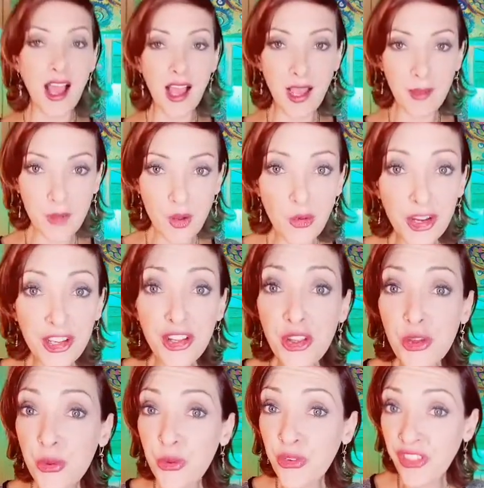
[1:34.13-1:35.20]
I'm going to
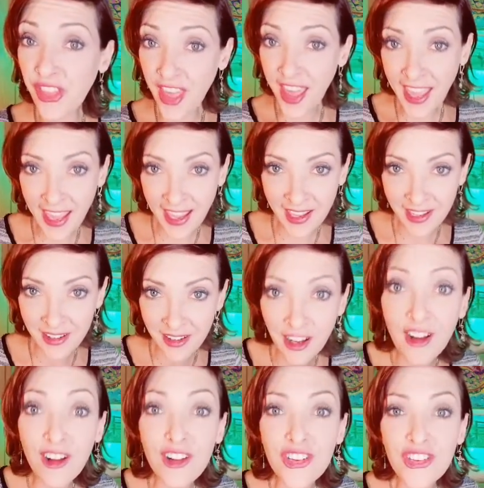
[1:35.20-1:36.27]
use the
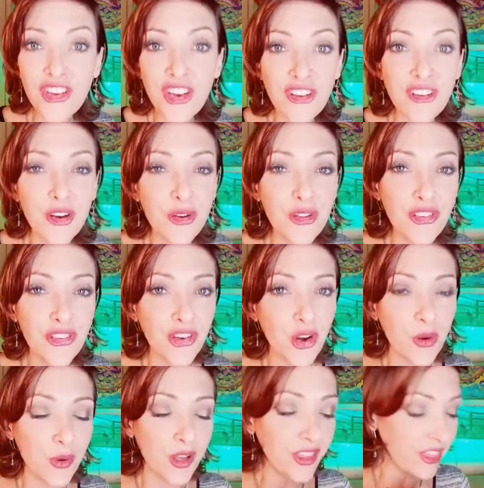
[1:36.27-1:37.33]
handle, Tarot, to
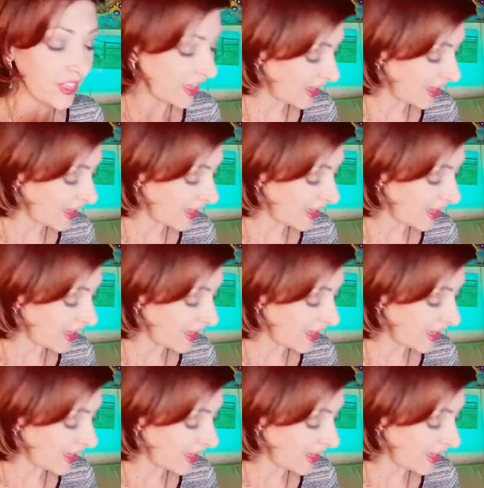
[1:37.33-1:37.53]
start with,